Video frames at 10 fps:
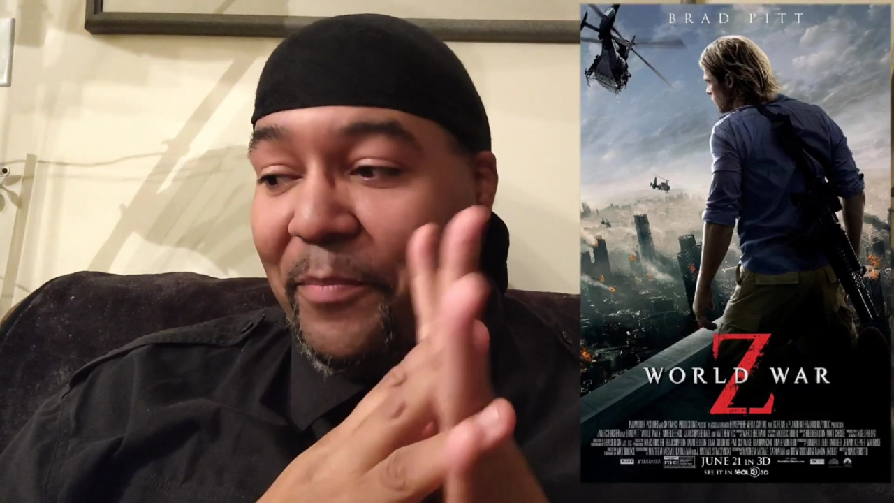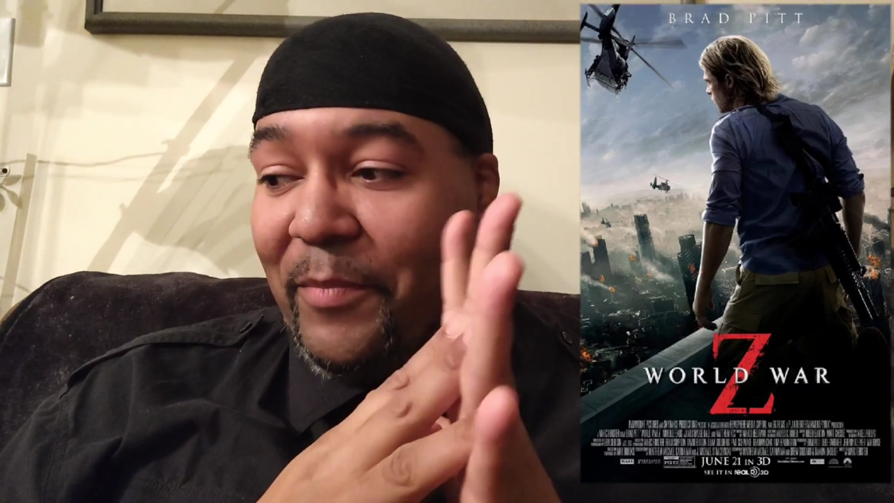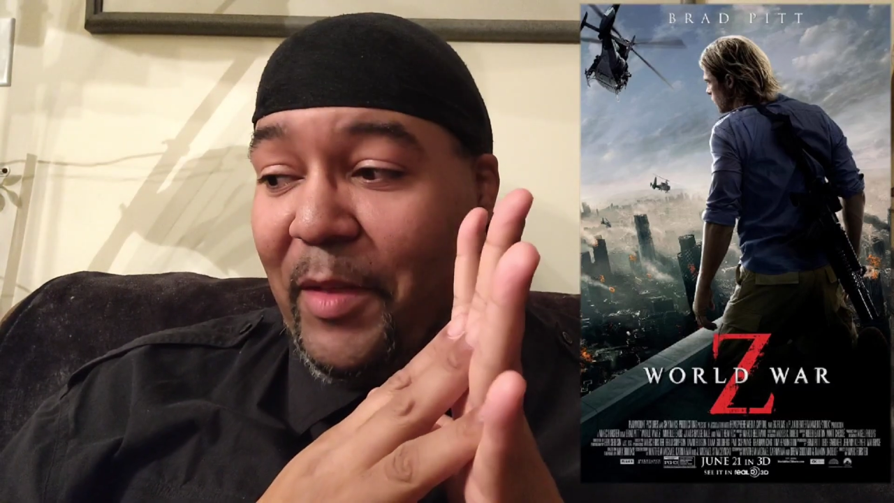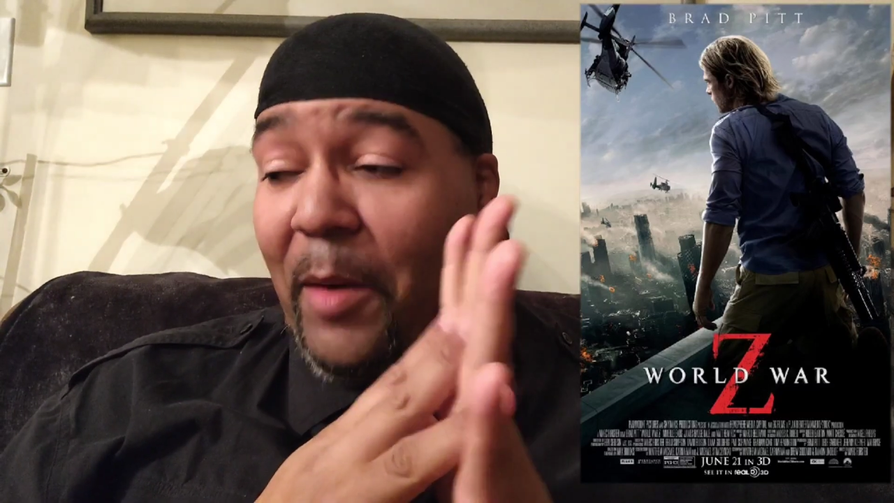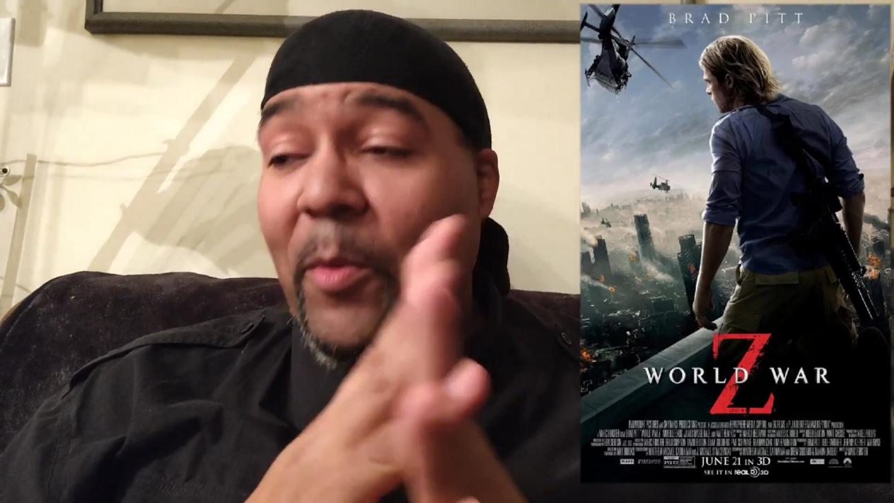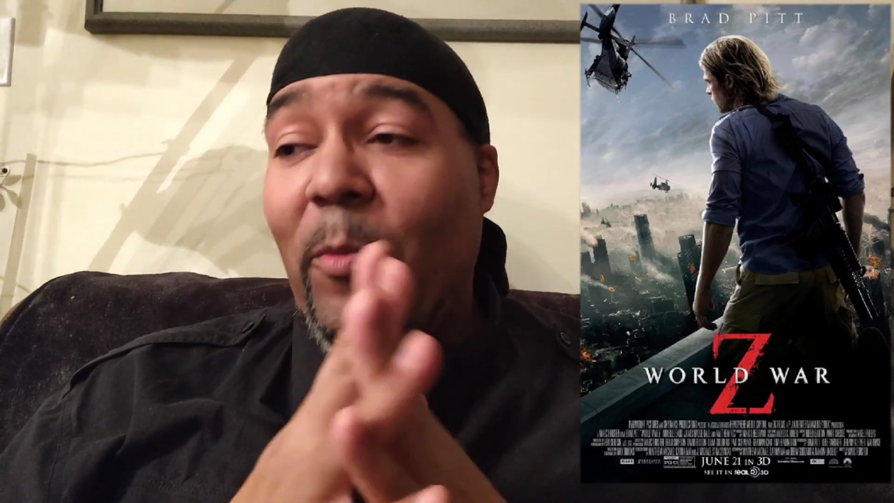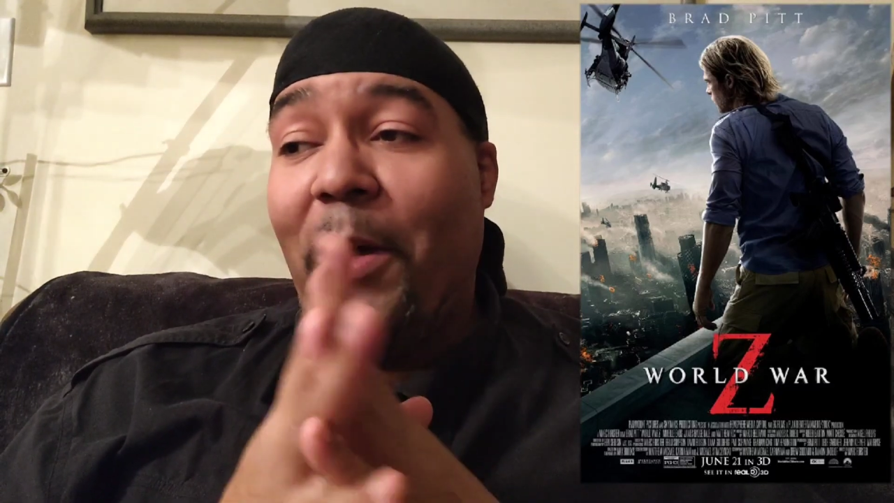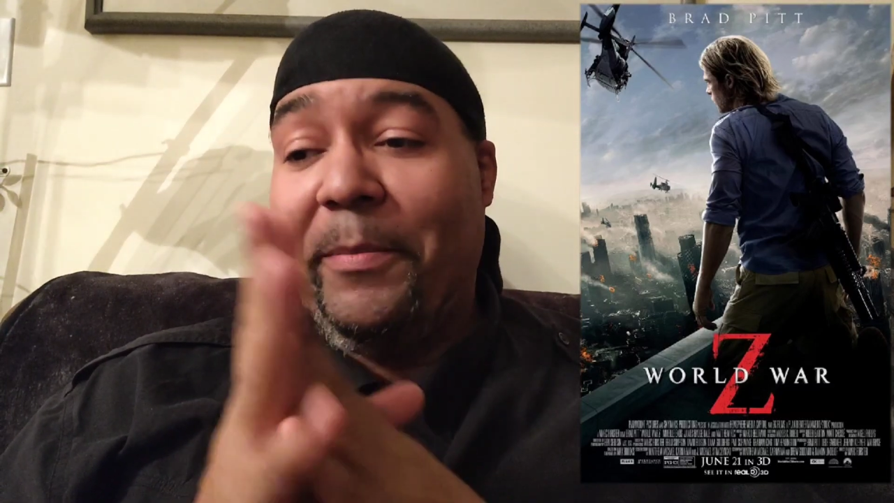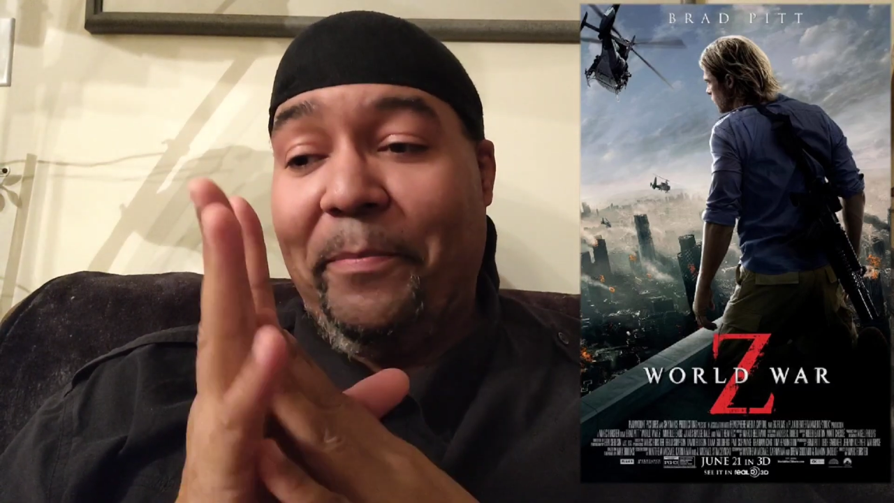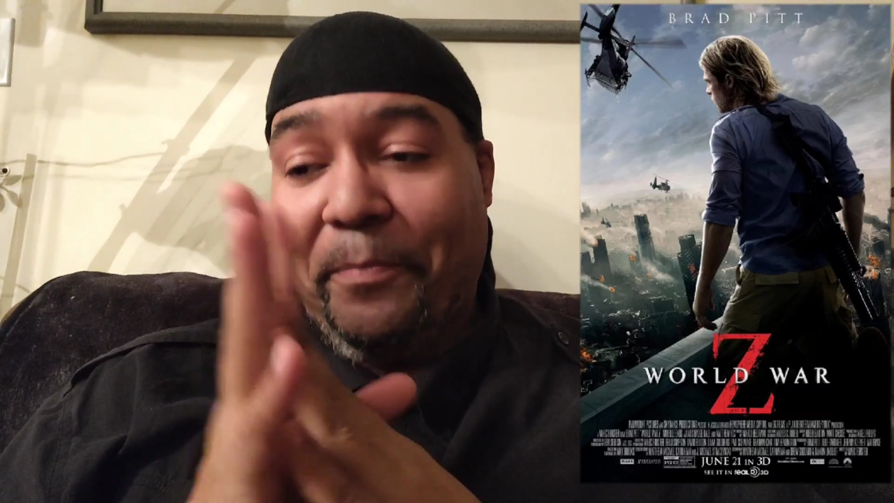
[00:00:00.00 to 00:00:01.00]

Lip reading: Number one,